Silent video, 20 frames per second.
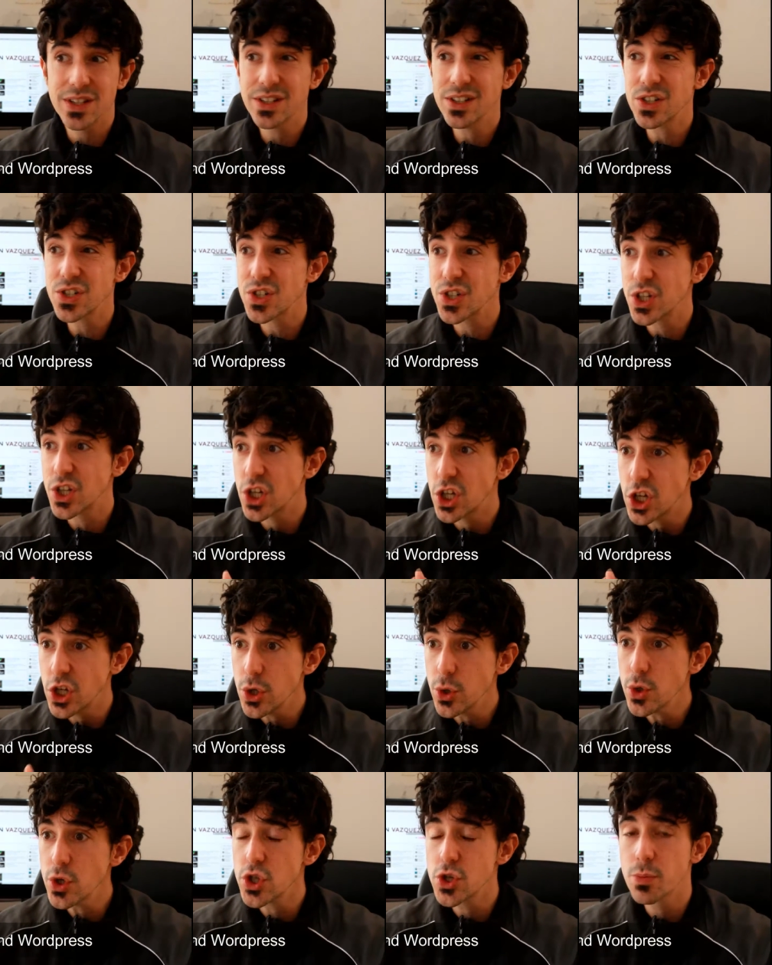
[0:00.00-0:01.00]
and there's a
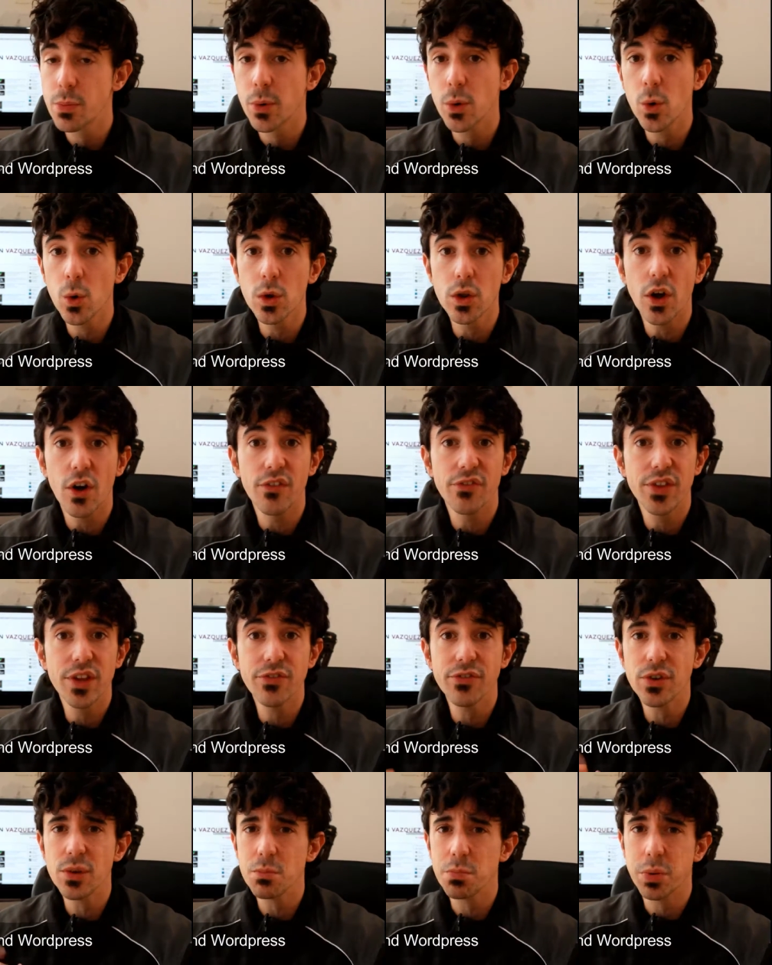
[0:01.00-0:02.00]
huge pool of
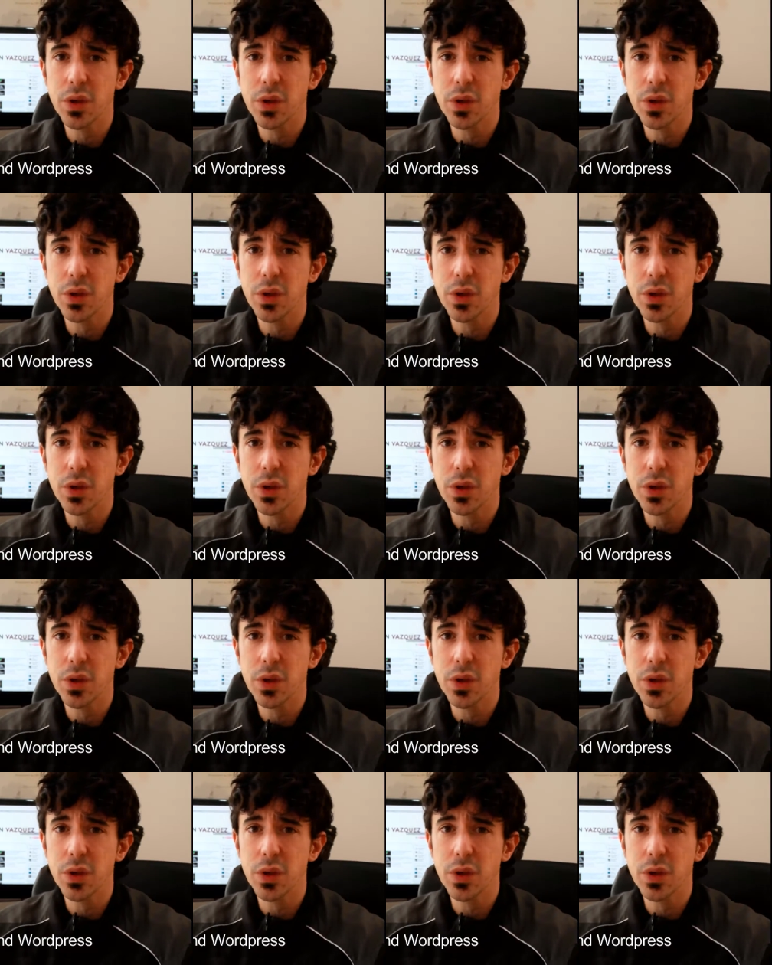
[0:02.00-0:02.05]
different